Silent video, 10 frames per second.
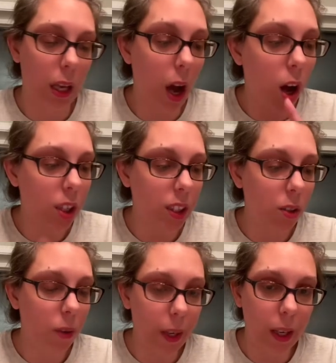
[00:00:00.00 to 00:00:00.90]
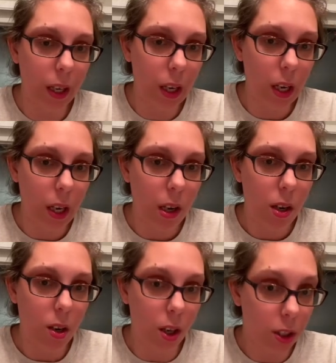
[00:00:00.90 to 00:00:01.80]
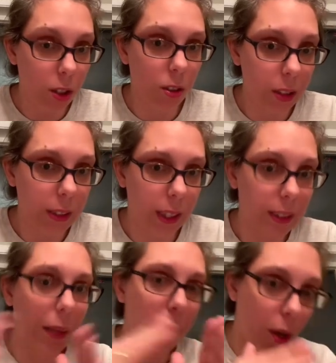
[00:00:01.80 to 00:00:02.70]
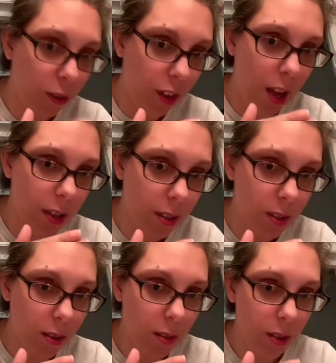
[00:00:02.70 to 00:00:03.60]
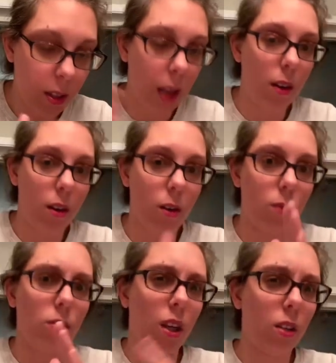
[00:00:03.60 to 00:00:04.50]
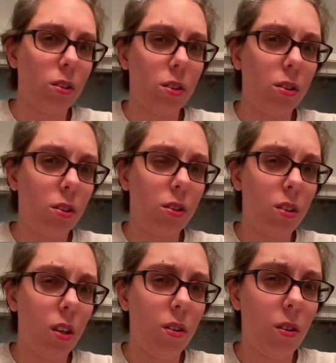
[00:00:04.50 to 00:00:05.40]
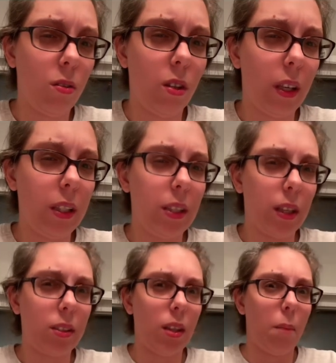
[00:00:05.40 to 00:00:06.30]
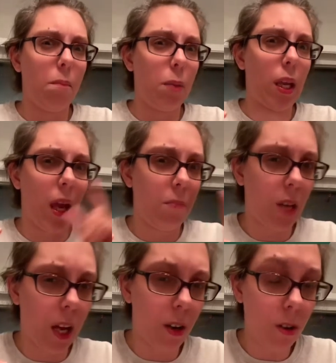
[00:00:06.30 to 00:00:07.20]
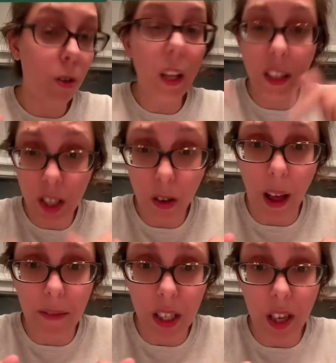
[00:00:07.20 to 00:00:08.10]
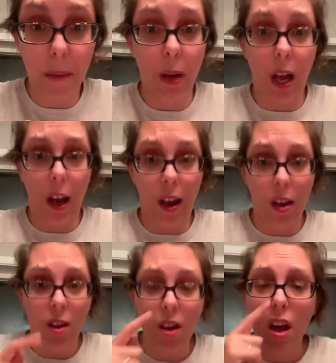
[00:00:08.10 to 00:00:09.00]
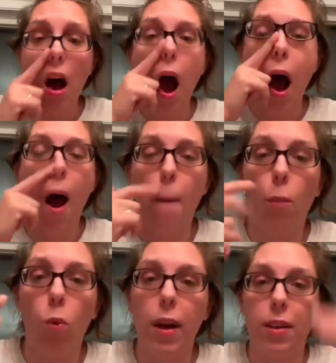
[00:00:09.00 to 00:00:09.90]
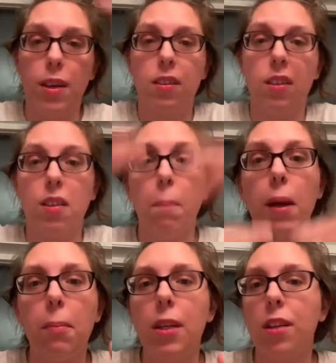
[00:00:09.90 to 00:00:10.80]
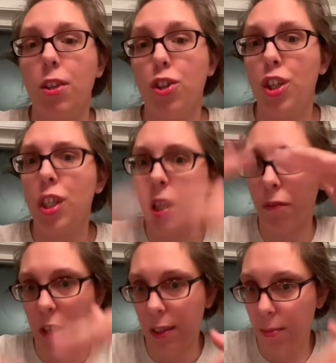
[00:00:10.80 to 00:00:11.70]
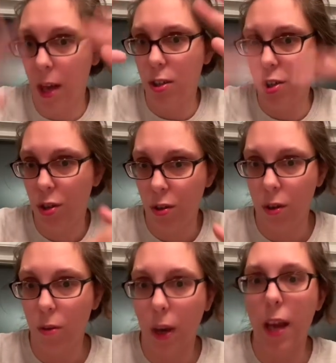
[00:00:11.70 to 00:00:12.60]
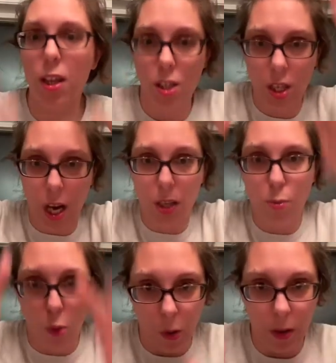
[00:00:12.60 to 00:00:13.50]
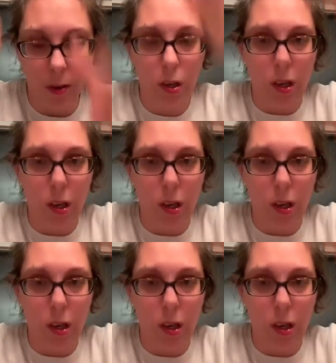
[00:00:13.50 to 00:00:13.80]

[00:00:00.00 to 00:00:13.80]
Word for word: also in nocturnal insects like butterflies that or nocturnal insects that became diurnal, they still have this type of eye. Um, what it does is the pigment doesn't shift as much. Okay, it stays more